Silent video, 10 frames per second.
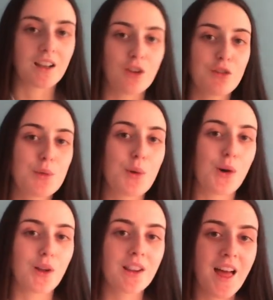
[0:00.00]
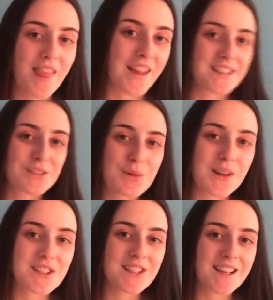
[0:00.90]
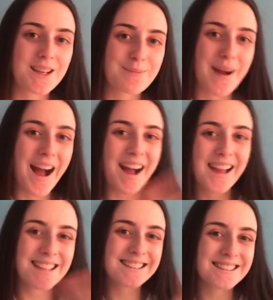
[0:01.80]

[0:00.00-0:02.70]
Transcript: love you all. Thanks for watching. Bye.